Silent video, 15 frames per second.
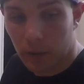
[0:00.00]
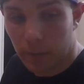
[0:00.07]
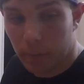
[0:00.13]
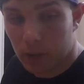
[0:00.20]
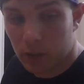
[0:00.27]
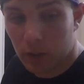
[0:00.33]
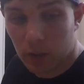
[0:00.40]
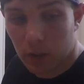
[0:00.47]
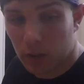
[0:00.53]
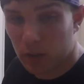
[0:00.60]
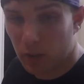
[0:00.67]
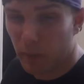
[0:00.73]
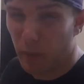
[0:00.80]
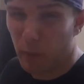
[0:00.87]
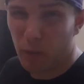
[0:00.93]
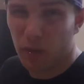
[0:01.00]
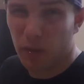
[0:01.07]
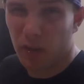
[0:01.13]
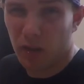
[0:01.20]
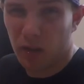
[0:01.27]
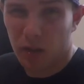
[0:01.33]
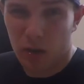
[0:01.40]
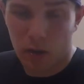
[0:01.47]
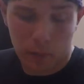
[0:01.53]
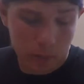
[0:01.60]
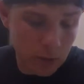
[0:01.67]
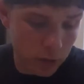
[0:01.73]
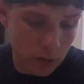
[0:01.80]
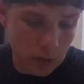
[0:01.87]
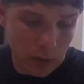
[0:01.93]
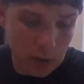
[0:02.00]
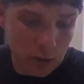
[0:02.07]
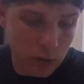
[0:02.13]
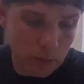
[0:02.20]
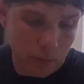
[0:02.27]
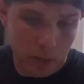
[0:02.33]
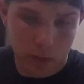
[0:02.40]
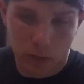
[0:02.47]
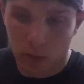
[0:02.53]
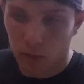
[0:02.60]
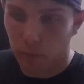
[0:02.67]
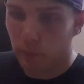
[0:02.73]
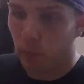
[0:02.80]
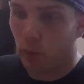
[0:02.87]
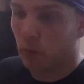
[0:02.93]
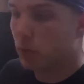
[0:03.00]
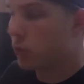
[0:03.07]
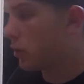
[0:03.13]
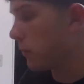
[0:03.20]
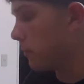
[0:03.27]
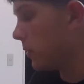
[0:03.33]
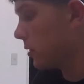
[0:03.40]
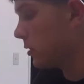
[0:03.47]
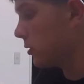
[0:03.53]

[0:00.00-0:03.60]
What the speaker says: a bunch of things, it could be one thing. I'm not sure how they ship out their bulk shipments,